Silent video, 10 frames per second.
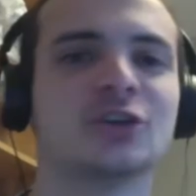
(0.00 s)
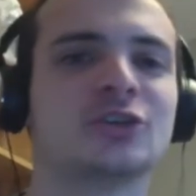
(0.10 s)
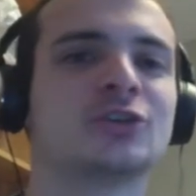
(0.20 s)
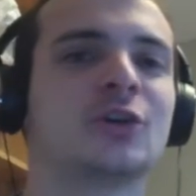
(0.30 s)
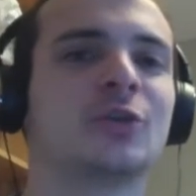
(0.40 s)

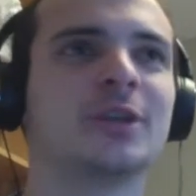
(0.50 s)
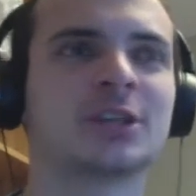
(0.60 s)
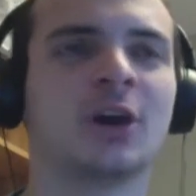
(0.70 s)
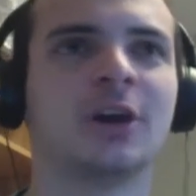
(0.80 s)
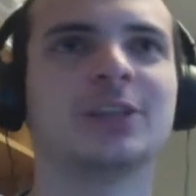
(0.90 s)
So this
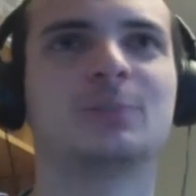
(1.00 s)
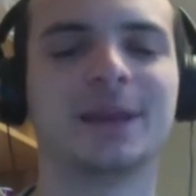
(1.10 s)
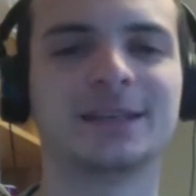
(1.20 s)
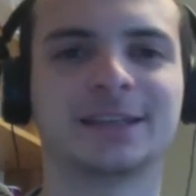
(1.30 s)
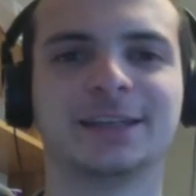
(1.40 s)
card has
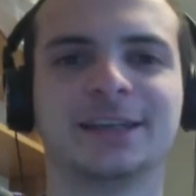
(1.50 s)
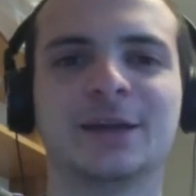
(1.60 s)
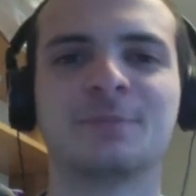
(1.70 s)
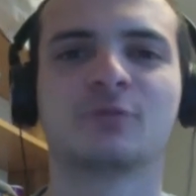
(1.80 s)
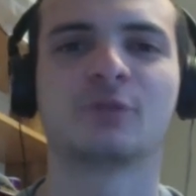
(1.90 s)

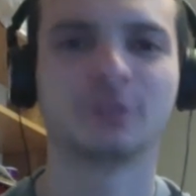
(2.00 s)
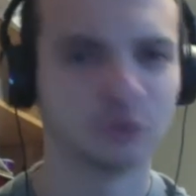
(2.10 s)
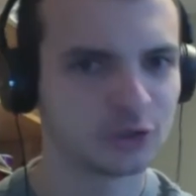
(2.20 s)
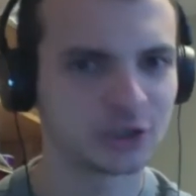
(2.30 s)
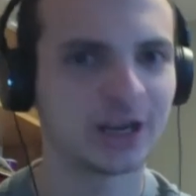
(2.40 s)
basically
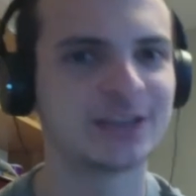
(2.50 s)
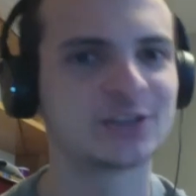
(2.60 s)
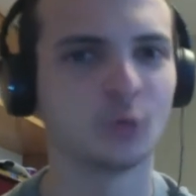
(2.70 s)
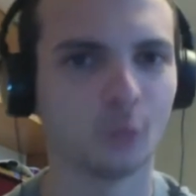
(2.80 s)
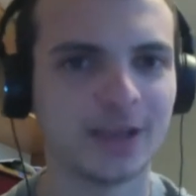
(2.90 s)
revolutionized
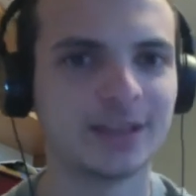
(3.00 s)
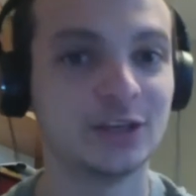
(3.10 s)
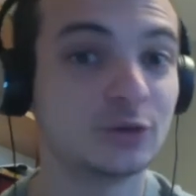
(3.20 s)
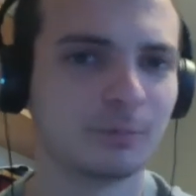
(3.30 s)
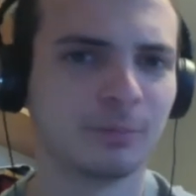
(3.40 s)
the way that
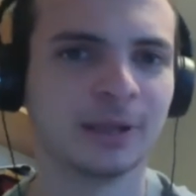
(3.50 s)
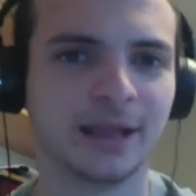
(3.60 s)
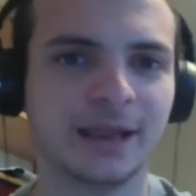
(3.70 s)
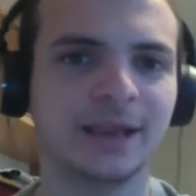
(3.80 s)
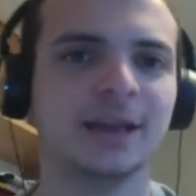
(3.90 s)
you can
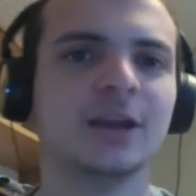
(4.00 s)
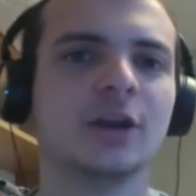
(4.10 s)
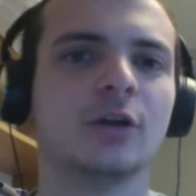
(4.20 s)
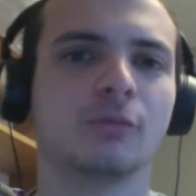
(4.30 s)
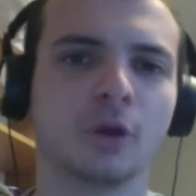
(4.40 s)
play
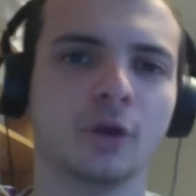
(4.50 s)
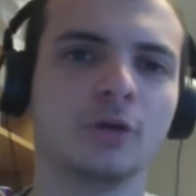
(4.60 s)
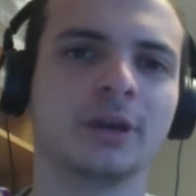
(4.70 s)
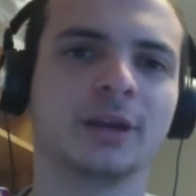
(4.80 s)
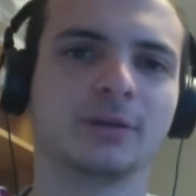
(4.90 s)

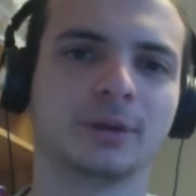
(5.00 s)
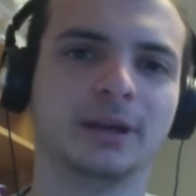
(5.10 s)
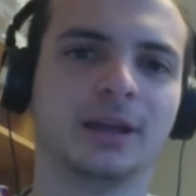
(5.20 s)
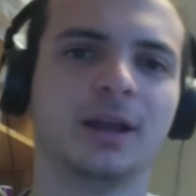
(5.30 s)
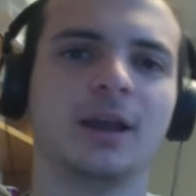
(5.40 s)
Rogue in
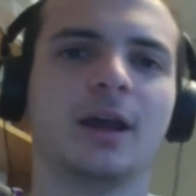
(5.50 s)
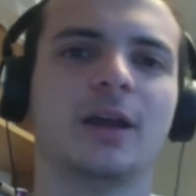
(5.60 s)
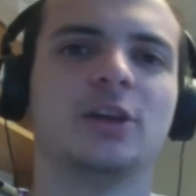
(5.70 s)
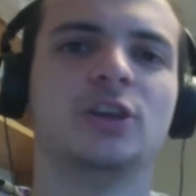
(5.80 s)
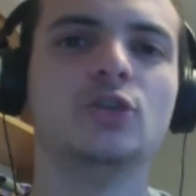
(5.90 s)
Arena.
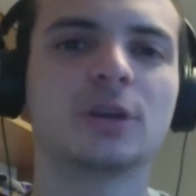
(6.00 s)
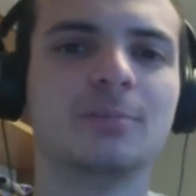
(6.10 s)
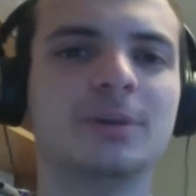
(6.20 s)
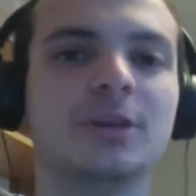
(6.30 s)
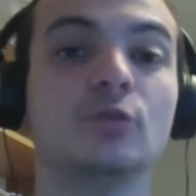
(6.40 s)
You
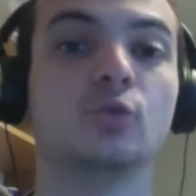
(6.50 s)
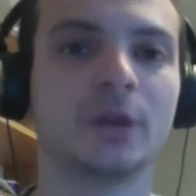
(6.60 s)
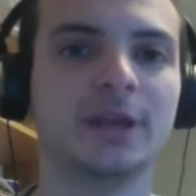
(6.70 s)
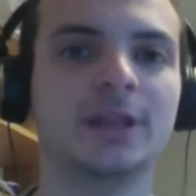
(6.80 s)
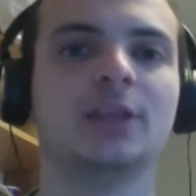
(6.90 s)
can be
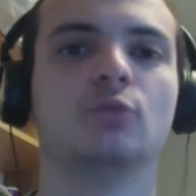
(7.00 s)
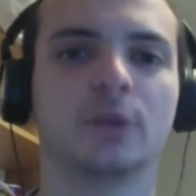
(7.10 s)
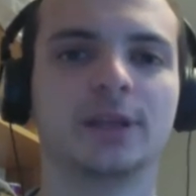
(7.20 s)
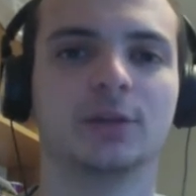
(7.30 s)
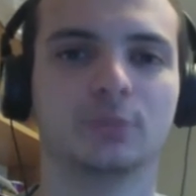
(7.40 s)
really,
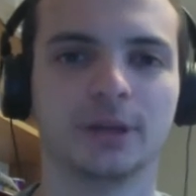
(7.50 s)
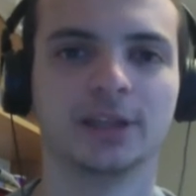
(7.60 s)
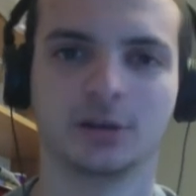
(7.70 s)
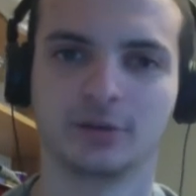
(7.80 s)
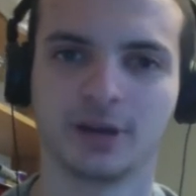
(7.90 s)
really,
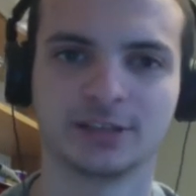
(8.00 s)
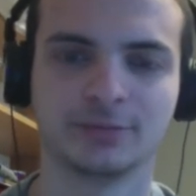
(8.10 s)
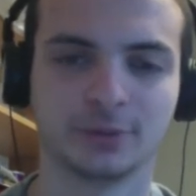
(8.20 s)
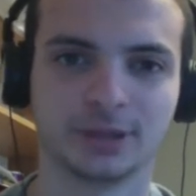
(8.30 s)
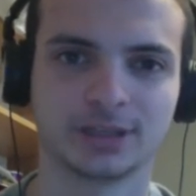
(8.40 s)
really
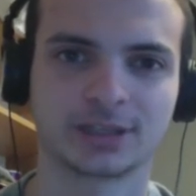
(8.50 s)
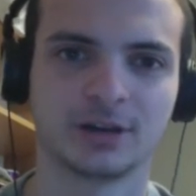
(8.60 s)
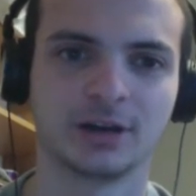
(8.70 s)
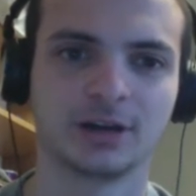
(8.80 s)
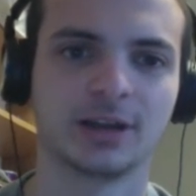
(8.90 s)
aggressive with this
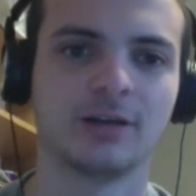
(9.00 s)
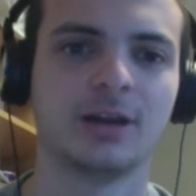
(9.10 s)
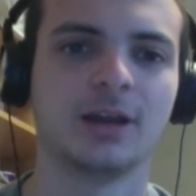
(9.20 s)
card now.